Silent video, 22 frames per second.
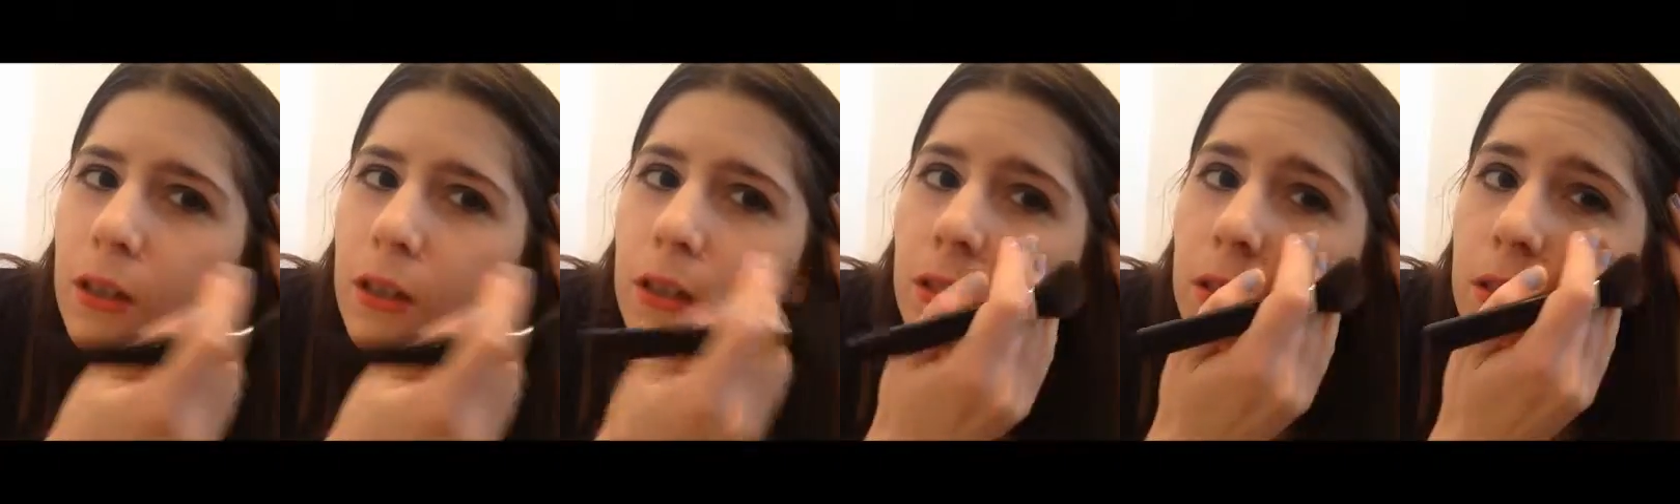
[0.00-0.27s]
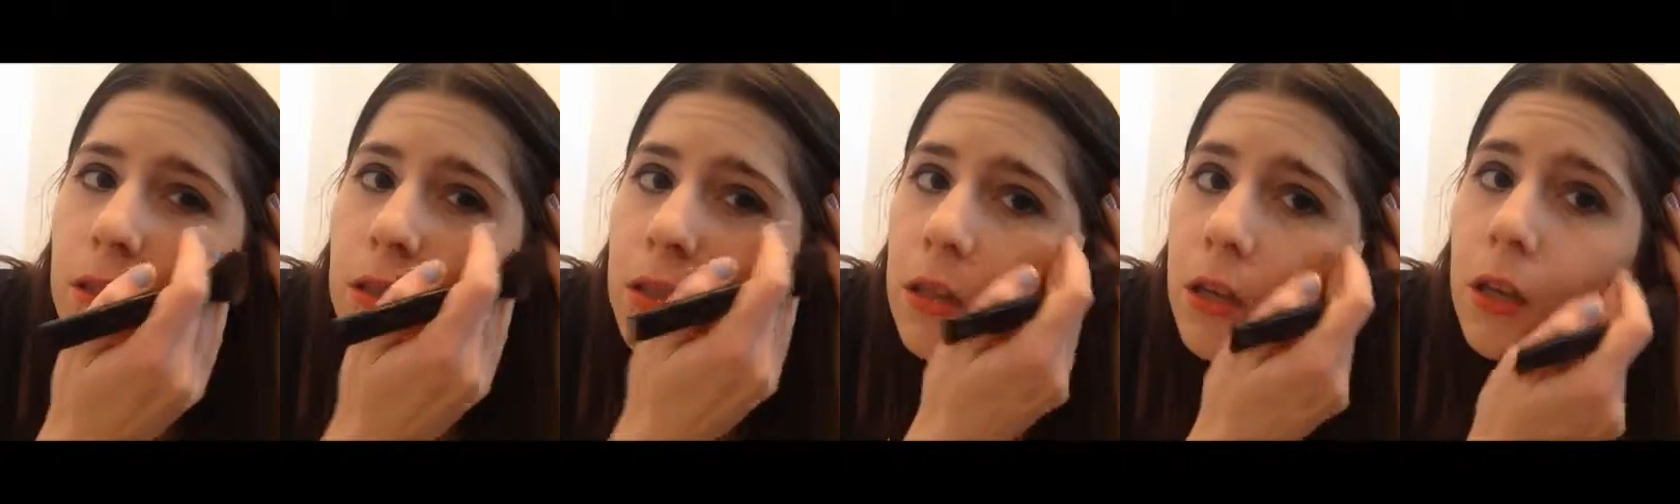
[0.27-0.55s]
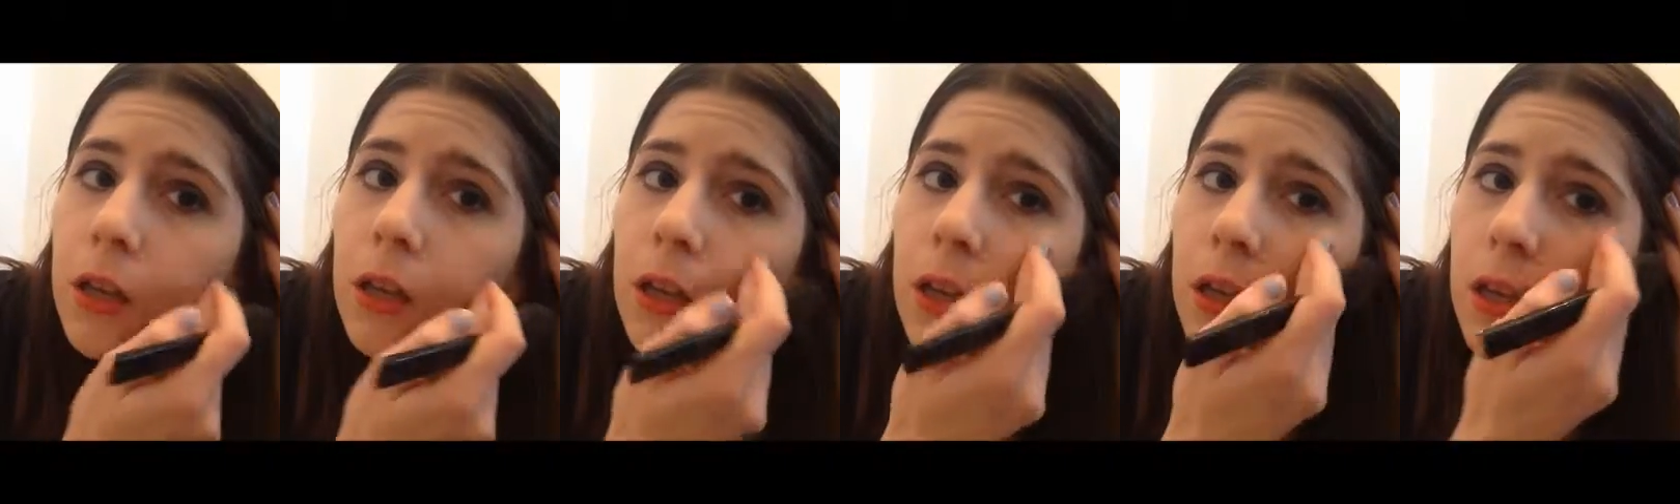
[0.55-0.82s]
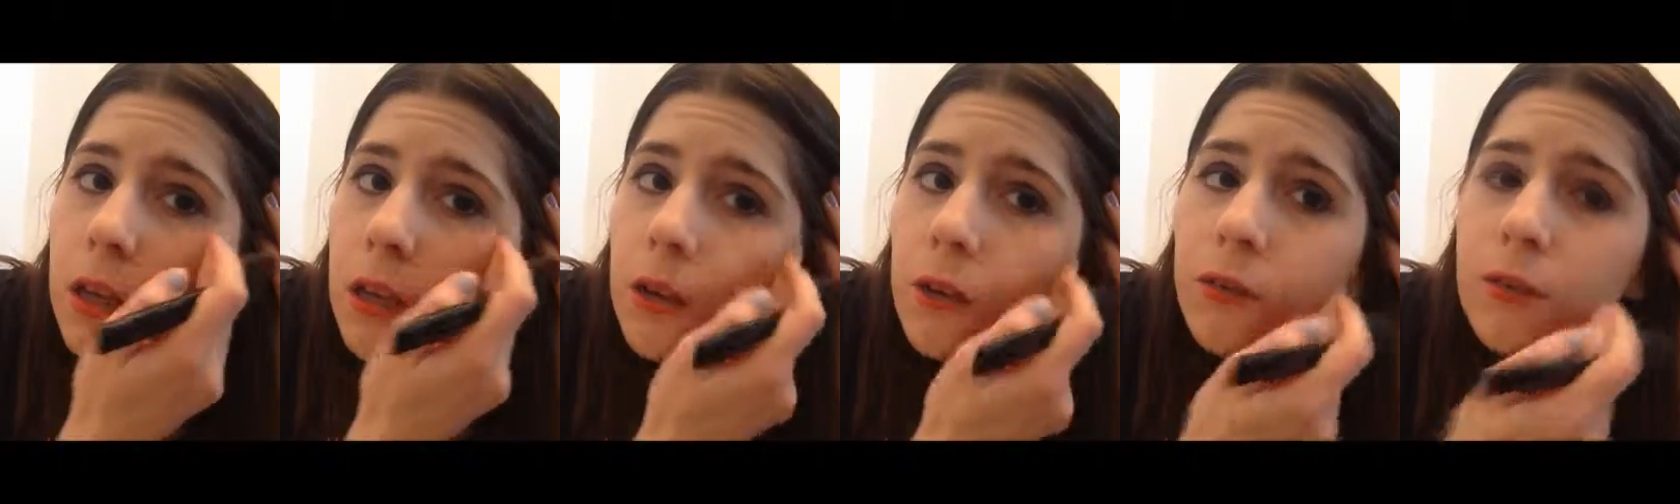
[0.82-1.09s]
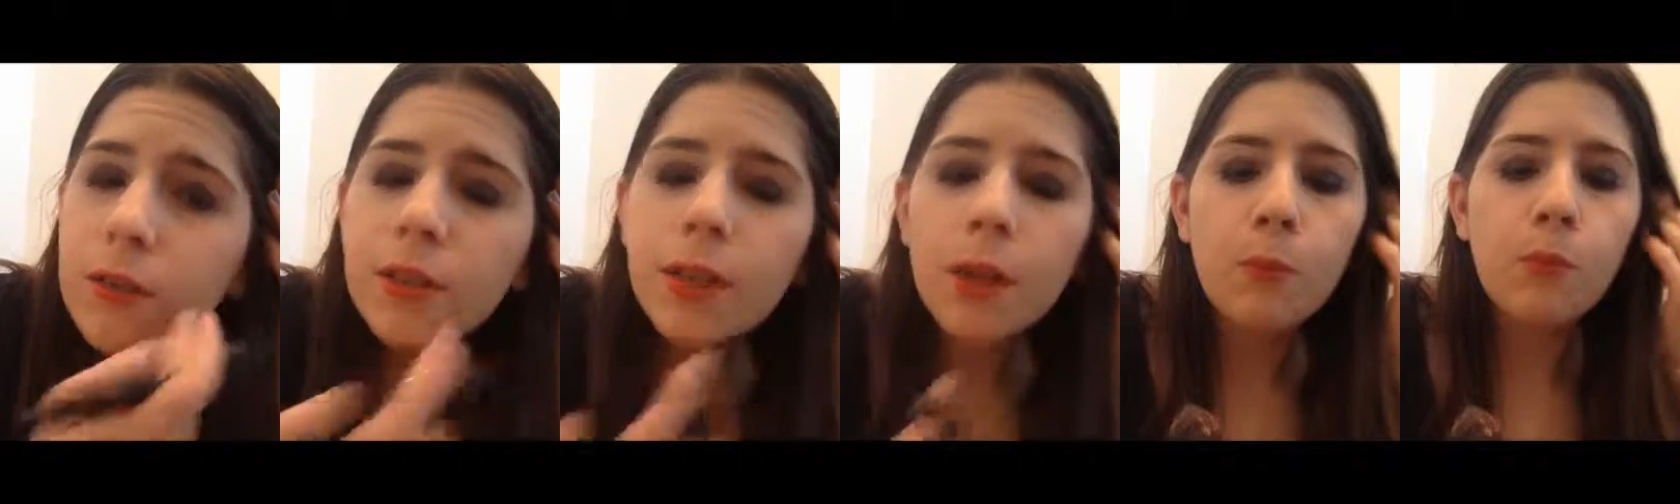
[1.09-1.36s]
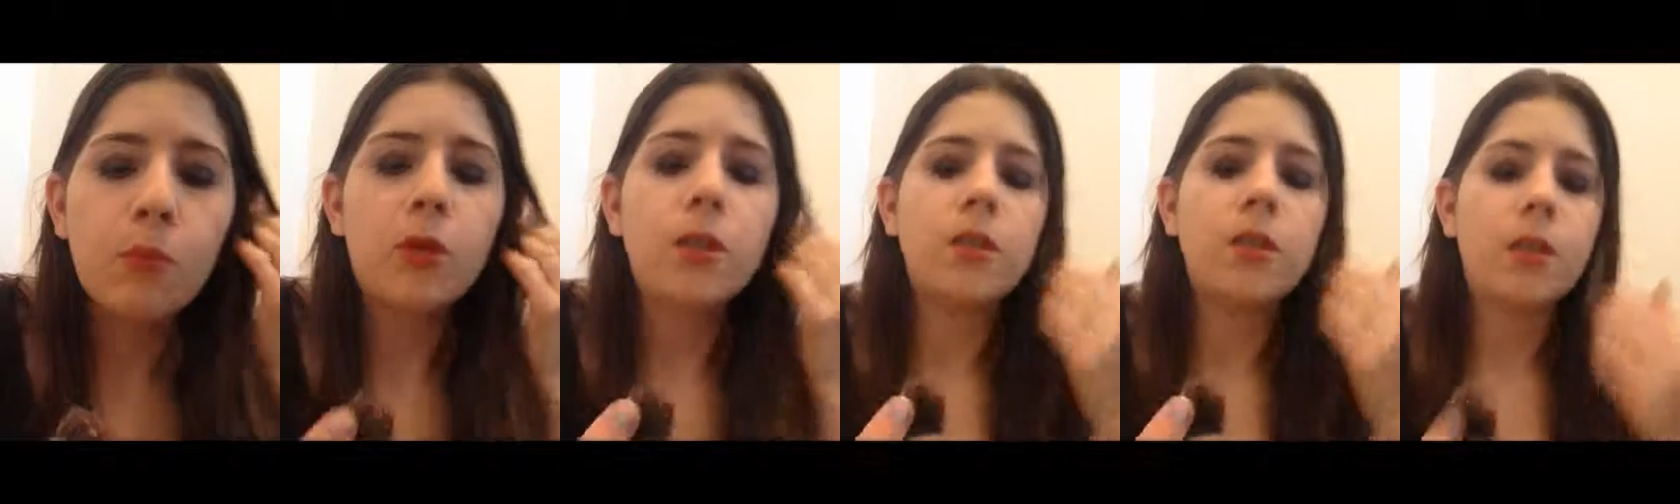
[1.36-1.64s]
because for
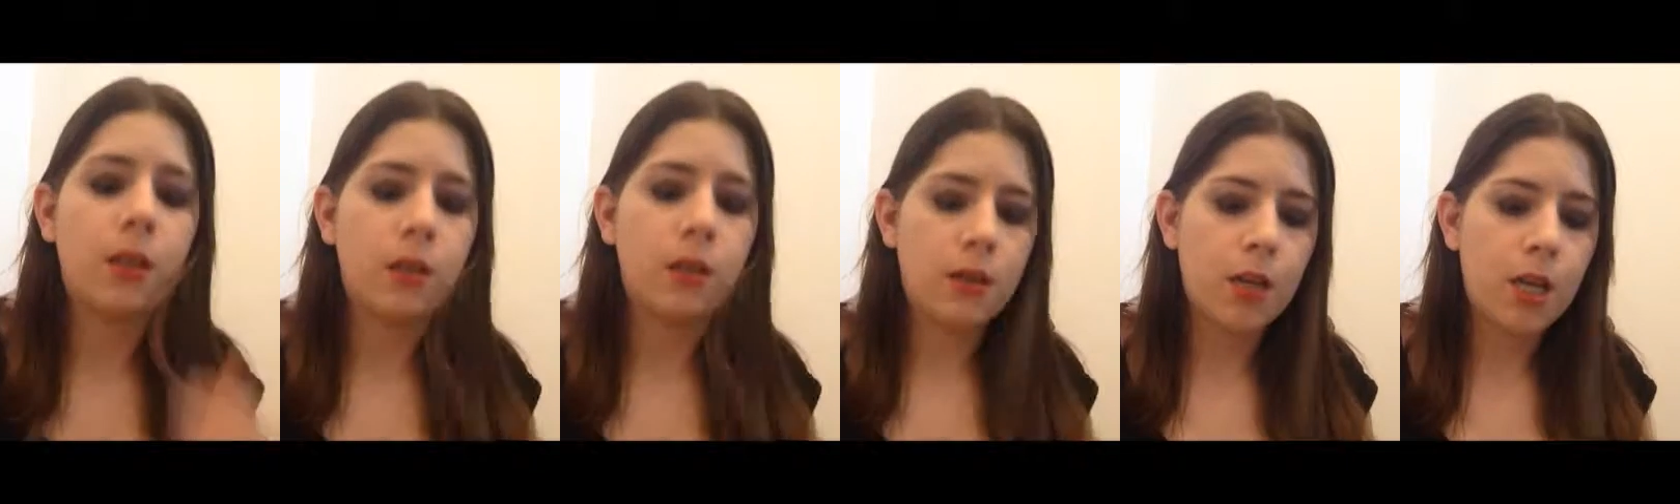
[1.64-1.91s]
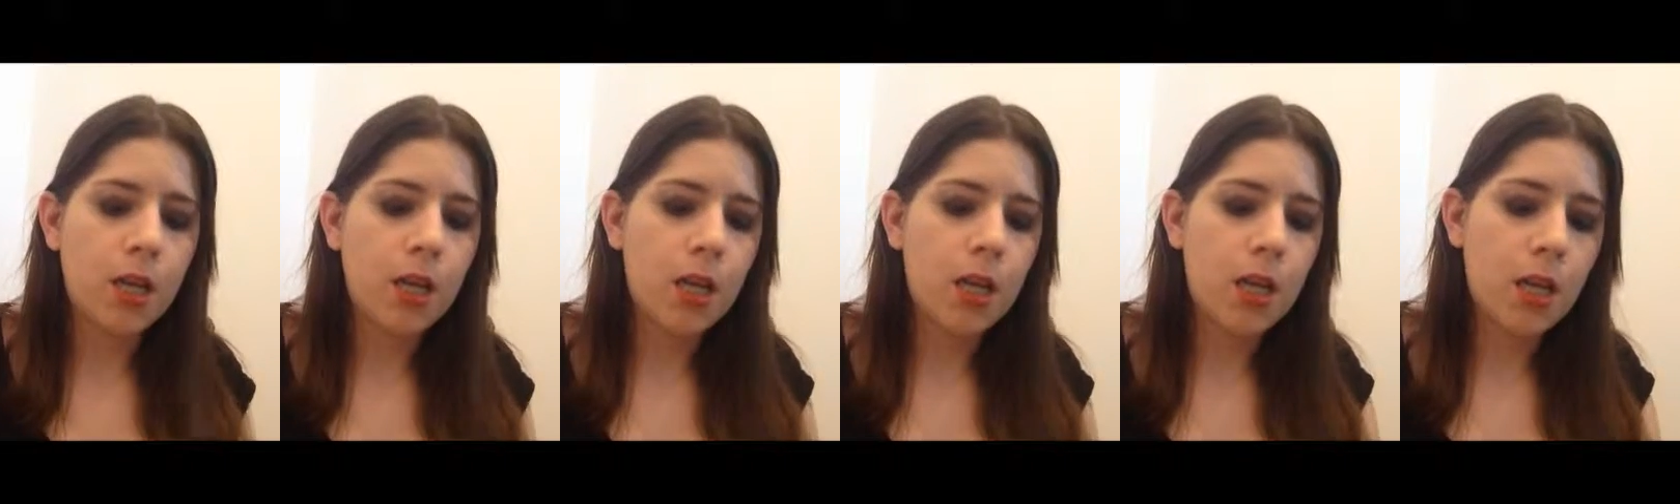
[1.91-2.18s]
some reason,